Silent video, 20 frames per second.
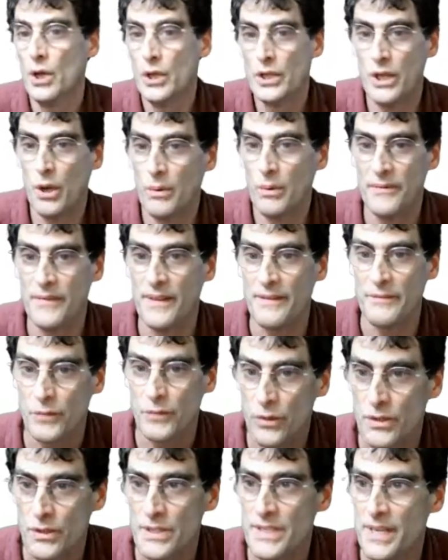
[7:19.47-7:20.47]
if they've
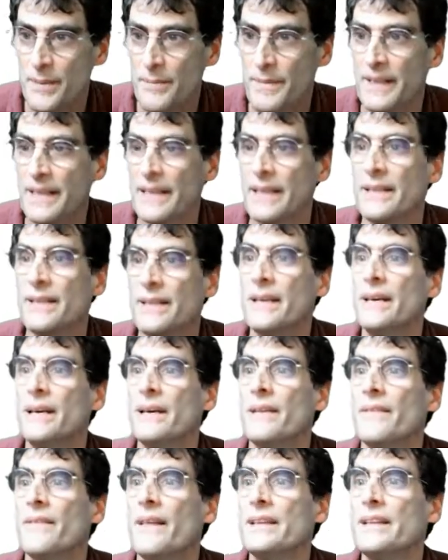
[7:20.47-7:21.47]
turned something in,
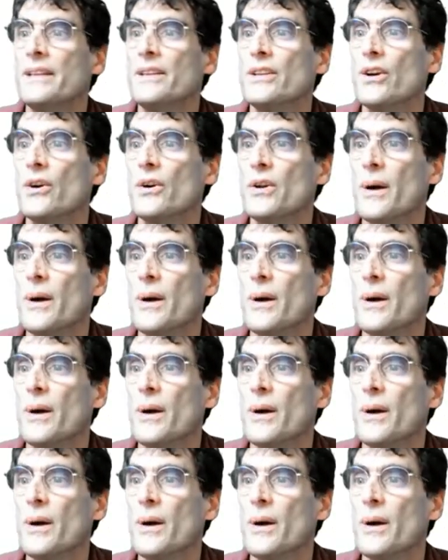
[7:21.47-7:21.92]
they need to go